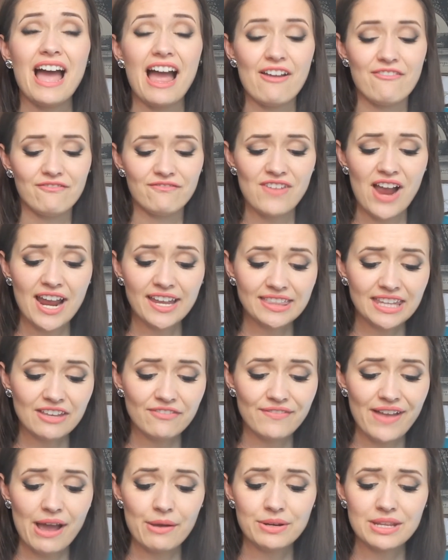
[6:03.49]
I finally
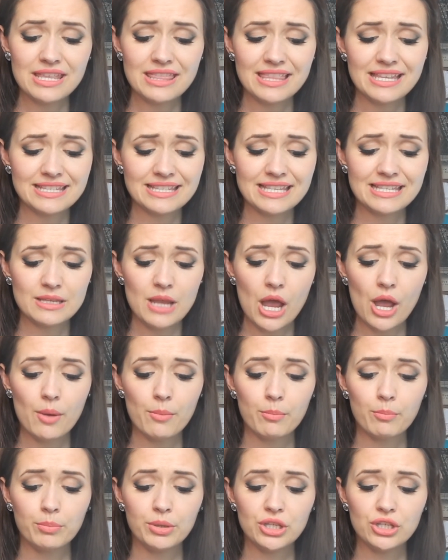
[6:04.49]
found it. This is
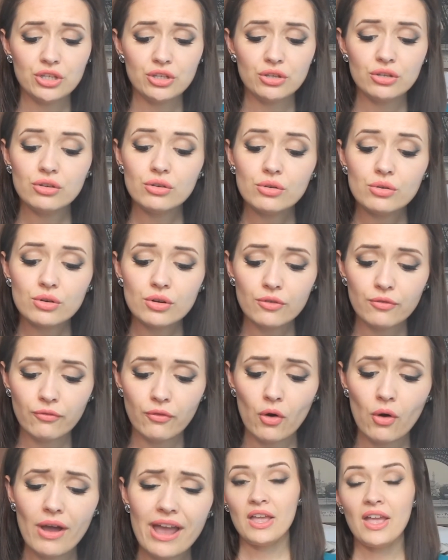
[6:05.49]

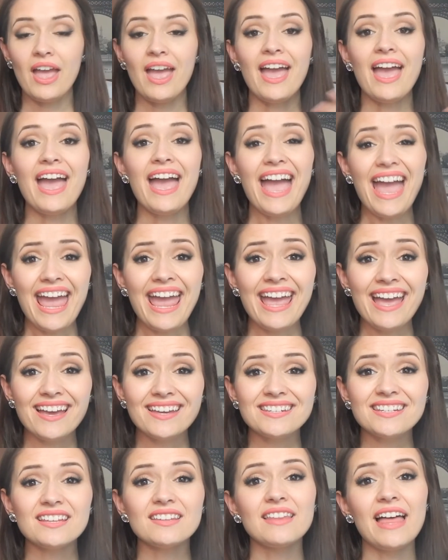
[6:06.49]
beautiful.
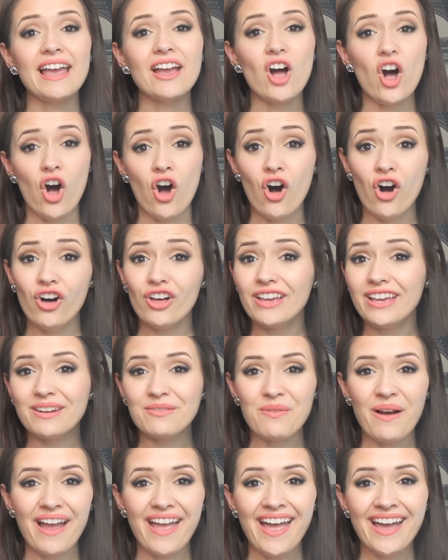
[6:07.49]
And like all
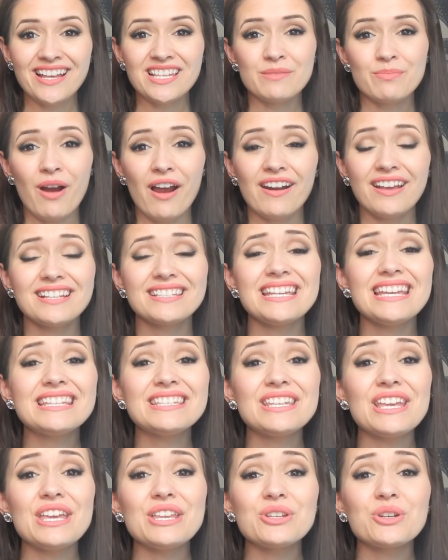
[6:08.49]
NYX products,
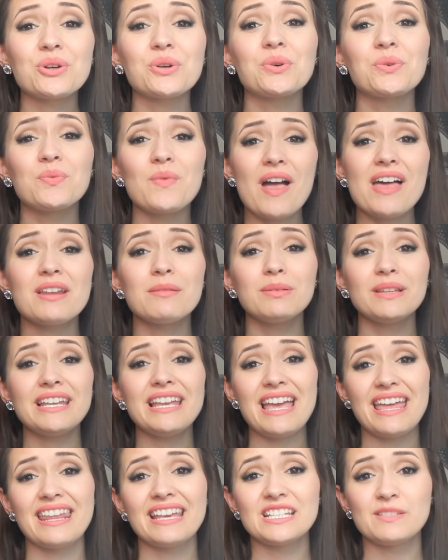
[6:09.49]
it's incredibly
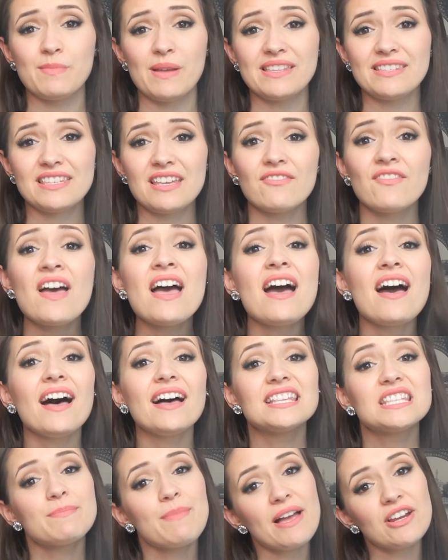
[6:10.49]
inexpensive,
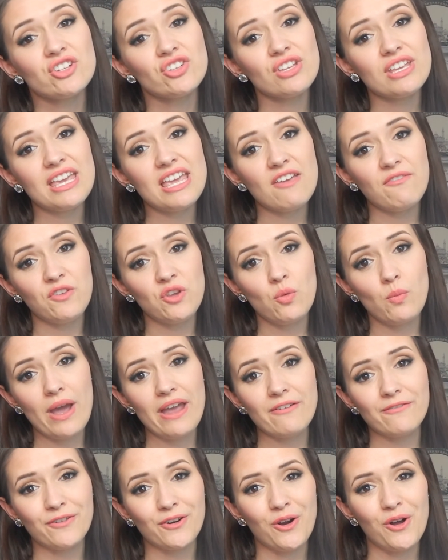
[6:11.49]
especially if you
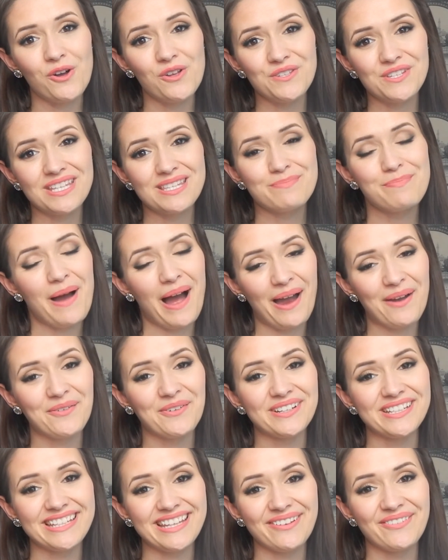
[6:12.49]
wait for Ulta's buy
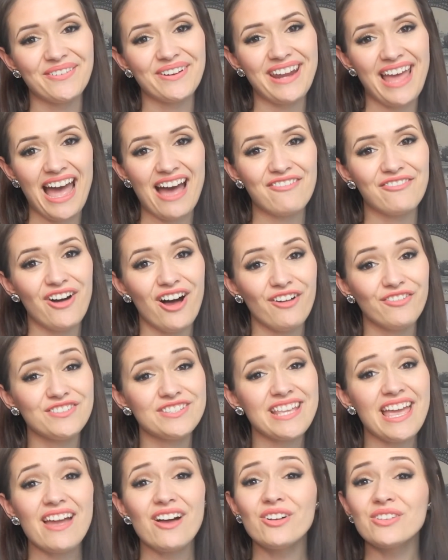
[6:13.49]
one, get one half off
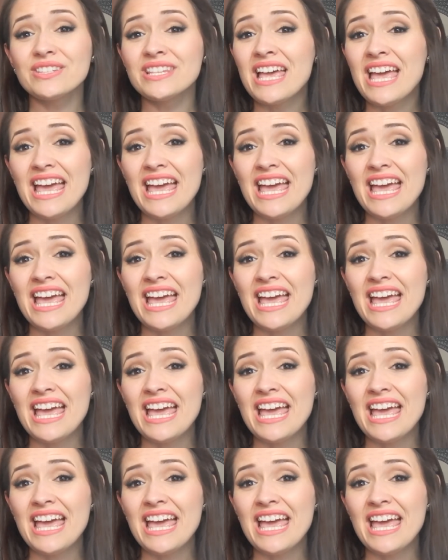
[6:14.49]
sales.